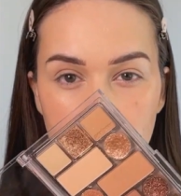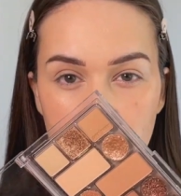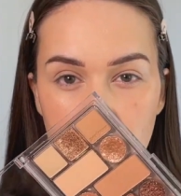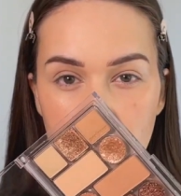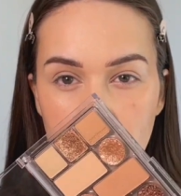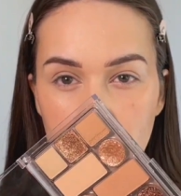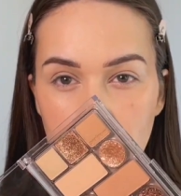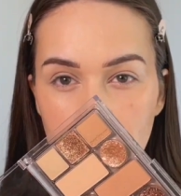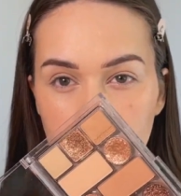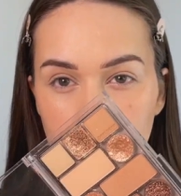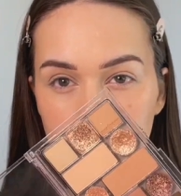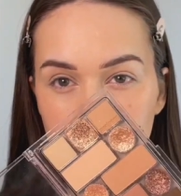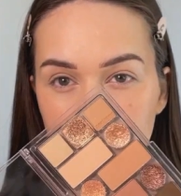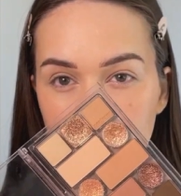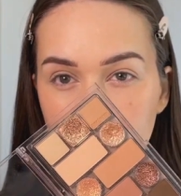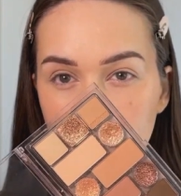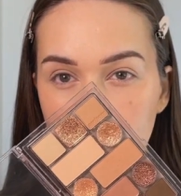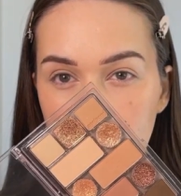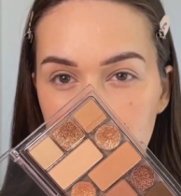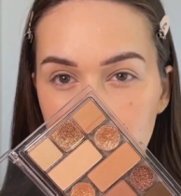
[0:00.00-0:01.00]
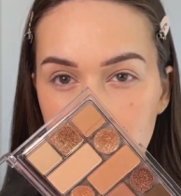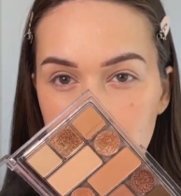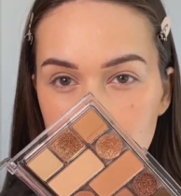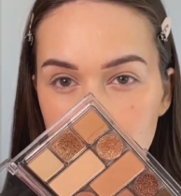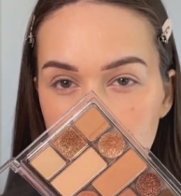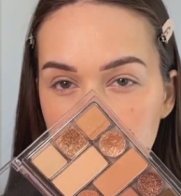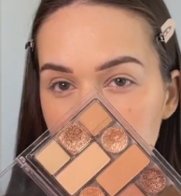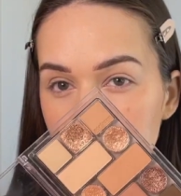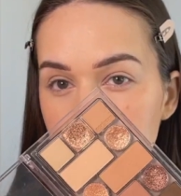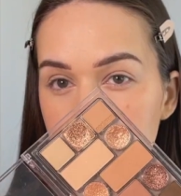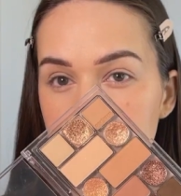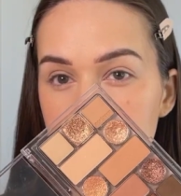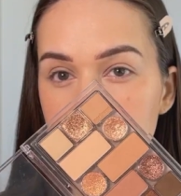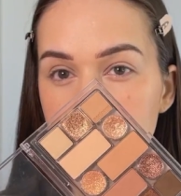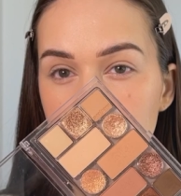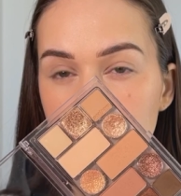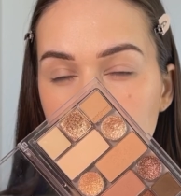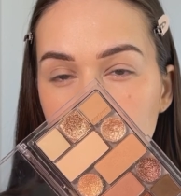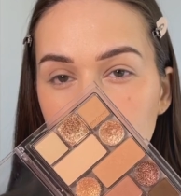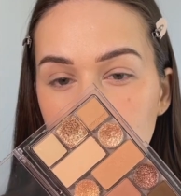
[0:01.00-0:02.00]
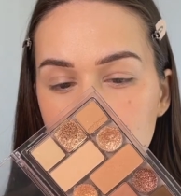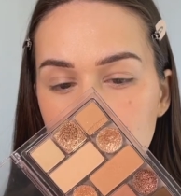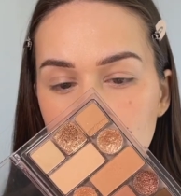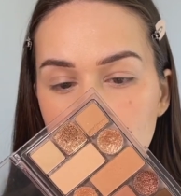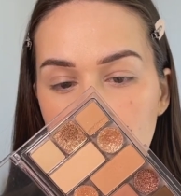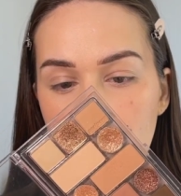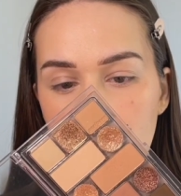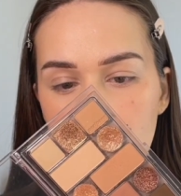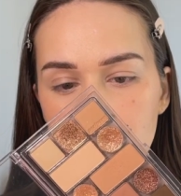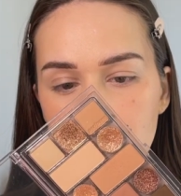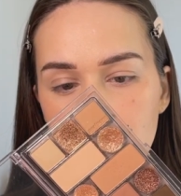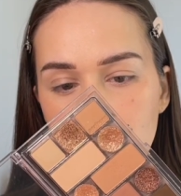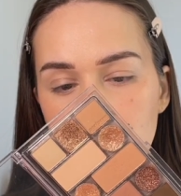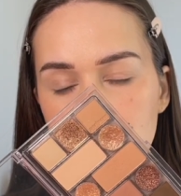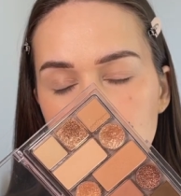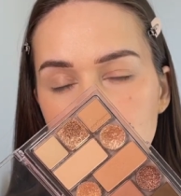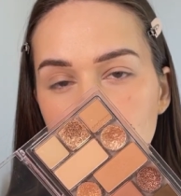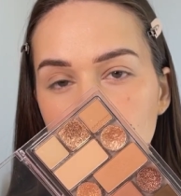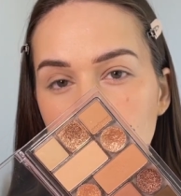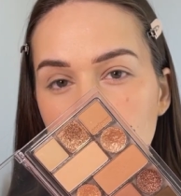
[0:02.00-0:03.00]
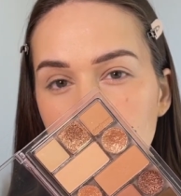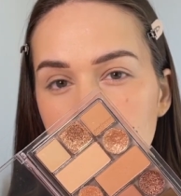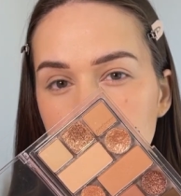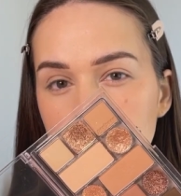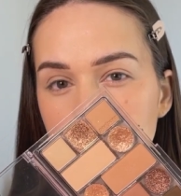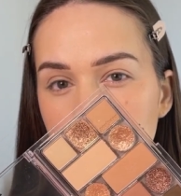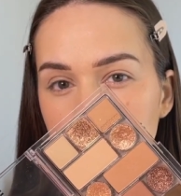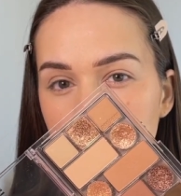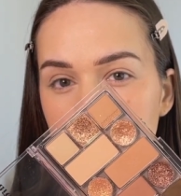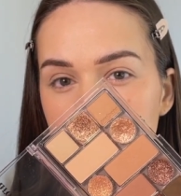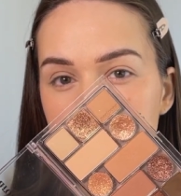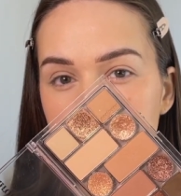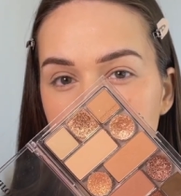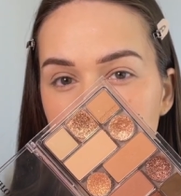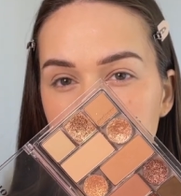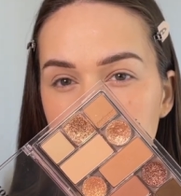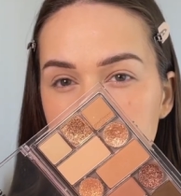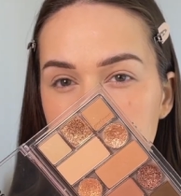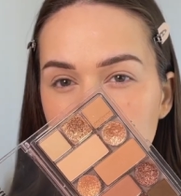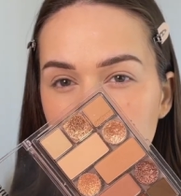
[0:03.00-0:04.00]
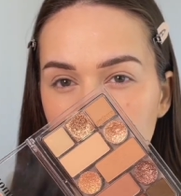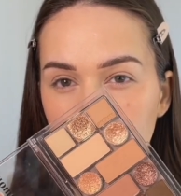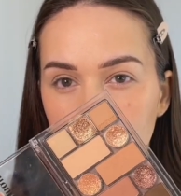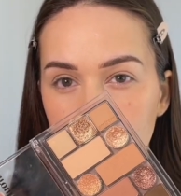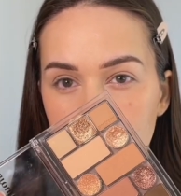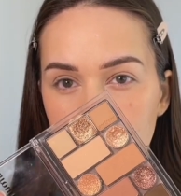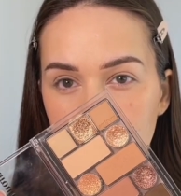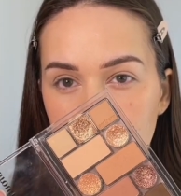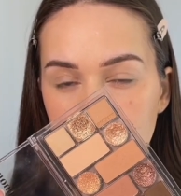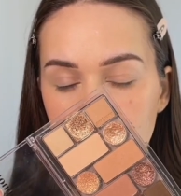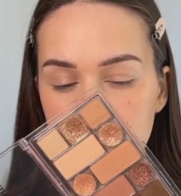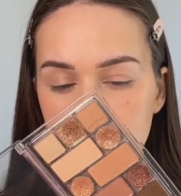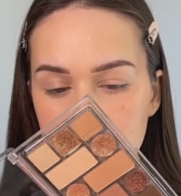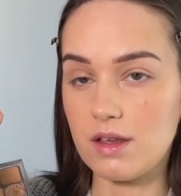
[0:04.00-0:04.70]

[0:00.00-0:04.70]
here you have the shades. So you have 12 shades in total.